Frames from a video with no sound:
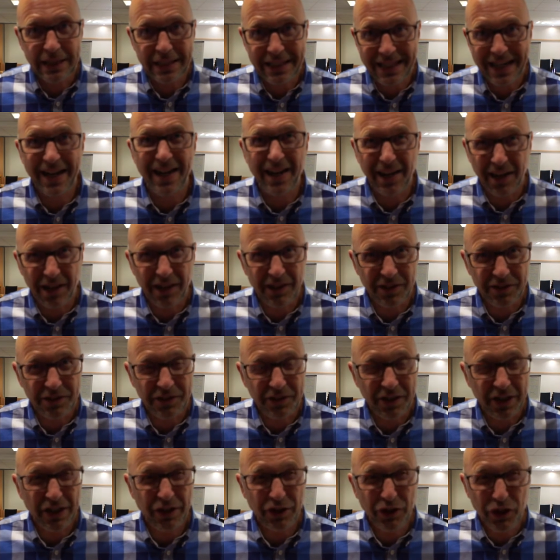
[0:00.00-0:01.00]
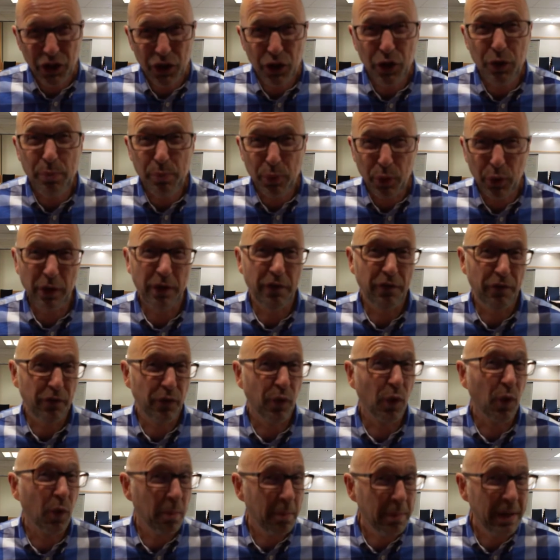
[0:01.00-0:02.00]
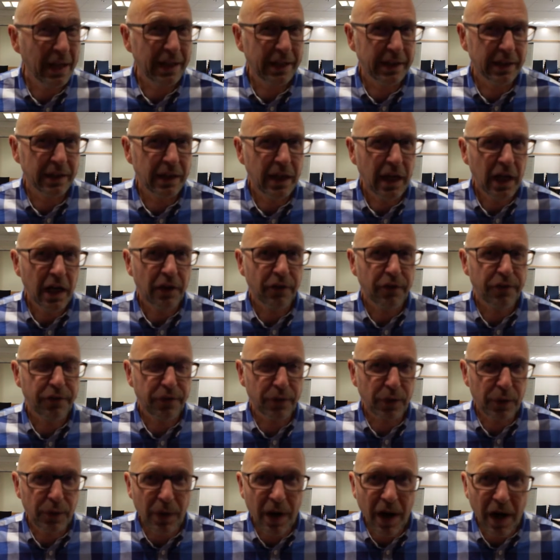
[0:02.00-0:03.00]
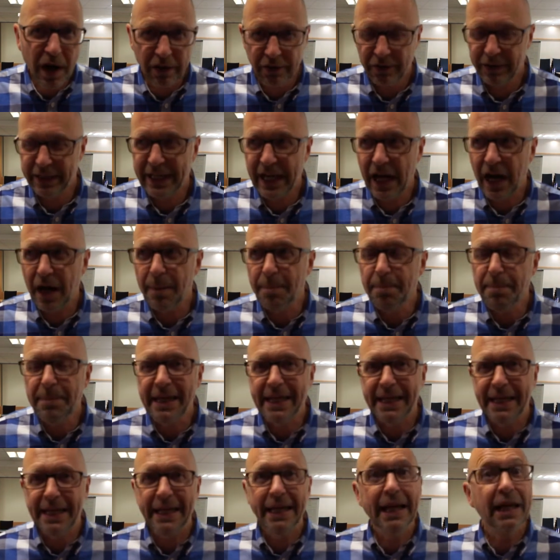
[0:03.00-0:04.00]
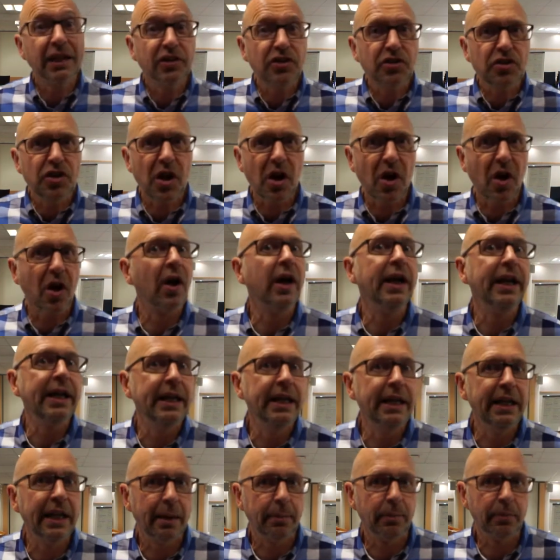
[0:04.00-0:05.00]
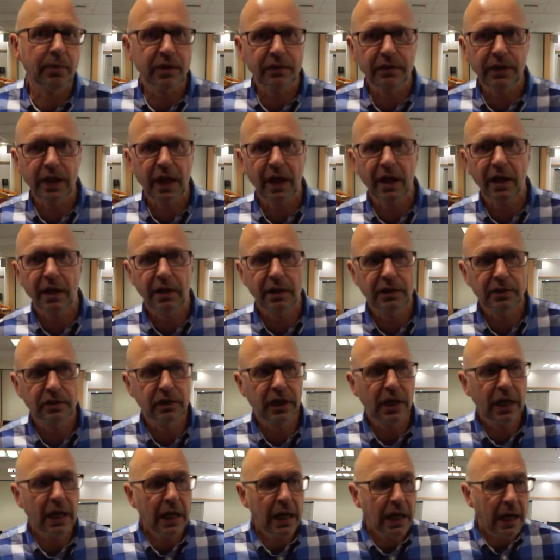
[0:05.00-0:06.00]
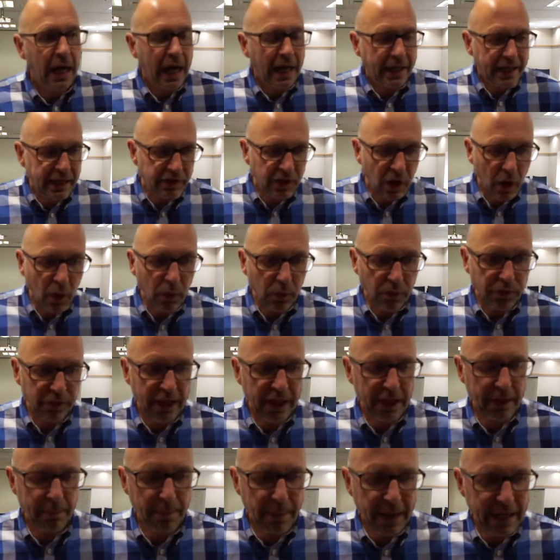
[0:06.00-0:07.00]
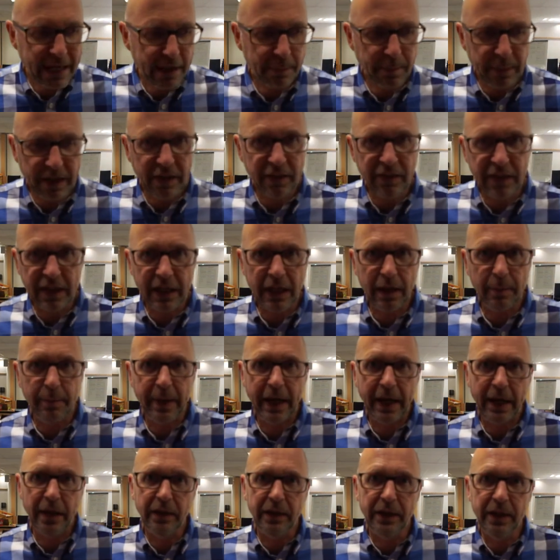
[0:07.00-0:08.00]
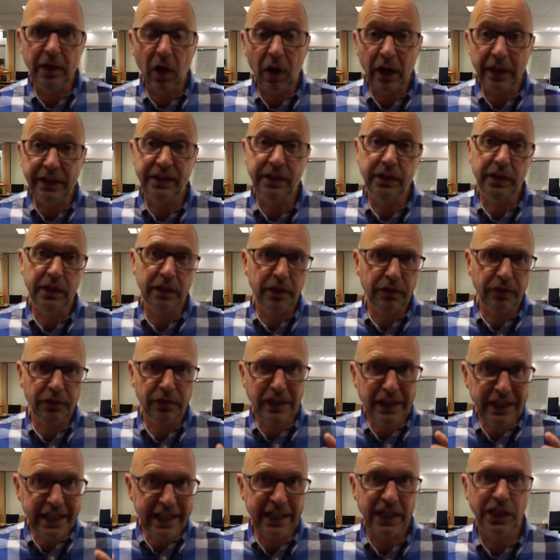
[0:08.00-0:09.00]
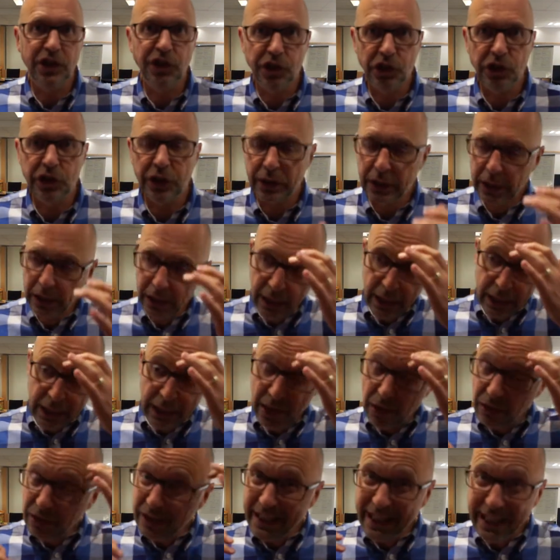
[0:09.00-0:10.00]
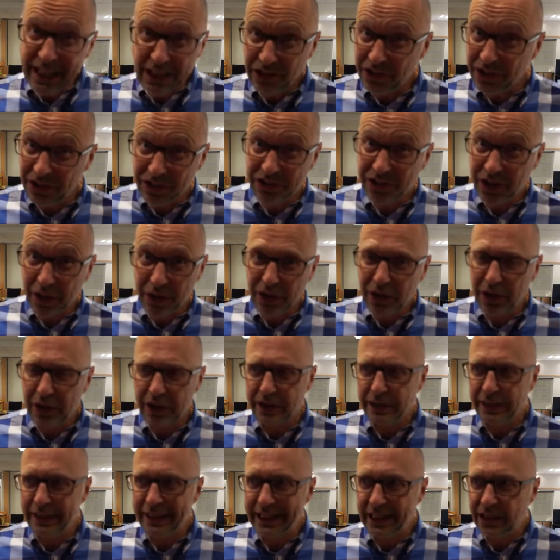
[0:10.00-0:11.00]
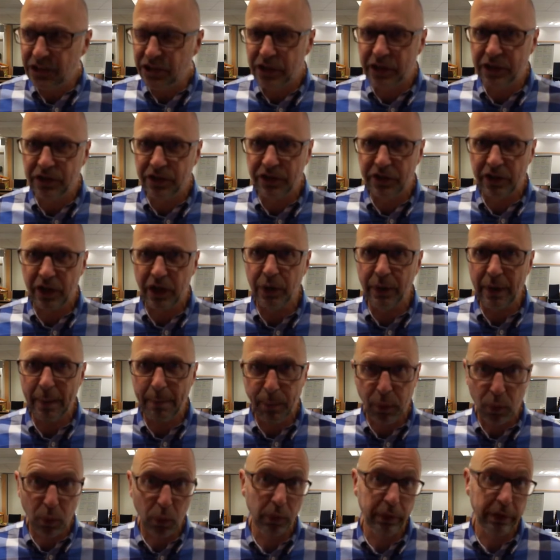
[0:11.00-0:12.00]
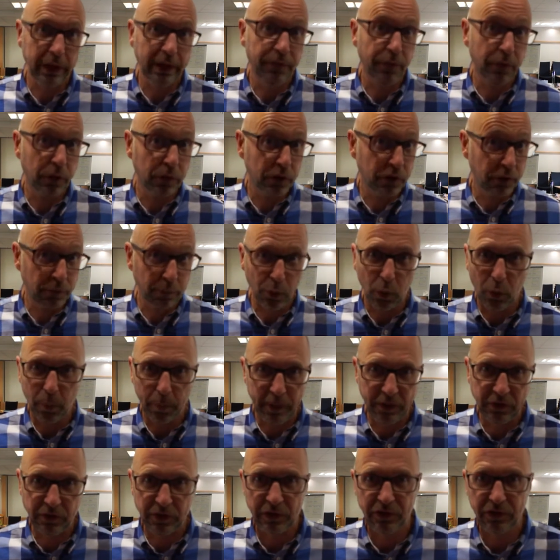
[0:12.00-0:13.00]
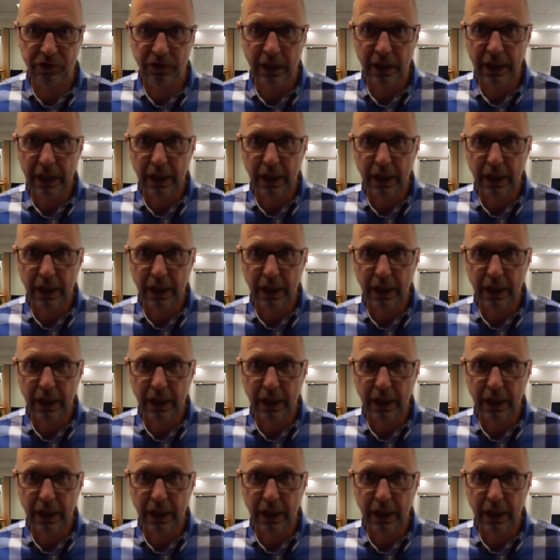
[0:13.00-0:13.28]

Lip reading: cars. 2.4 million. Ferrari are making a tiny number of cars. And this whole thing made me think about the idea of niche. Now, niche is so good. Niche is so important if you're a small business